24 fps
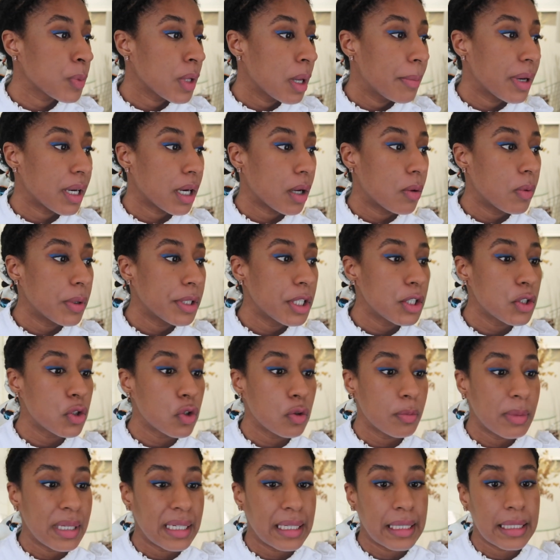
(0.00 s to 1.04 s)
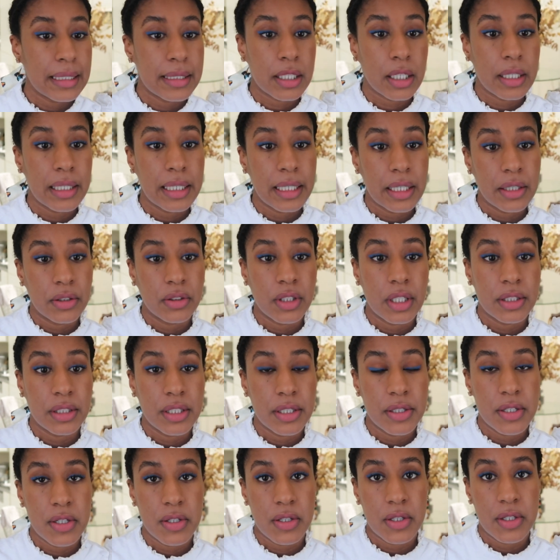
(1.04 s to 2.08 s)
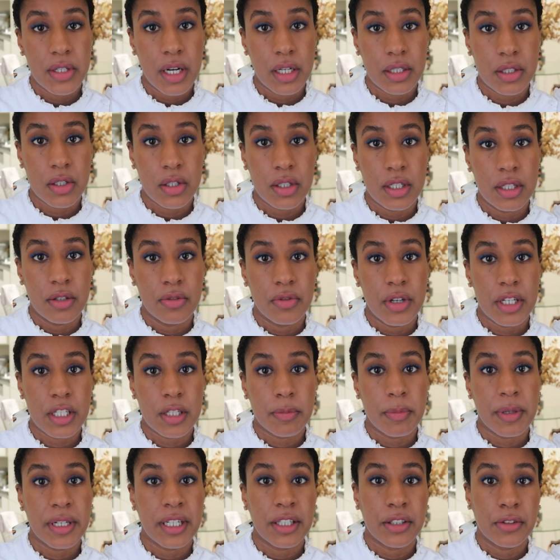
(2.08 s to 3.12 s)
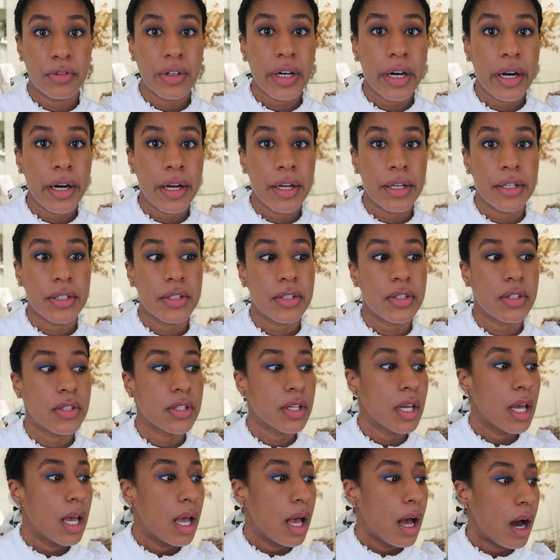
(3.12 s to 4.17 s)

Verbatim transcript: but I wanted to make it clear that this is not investment advice.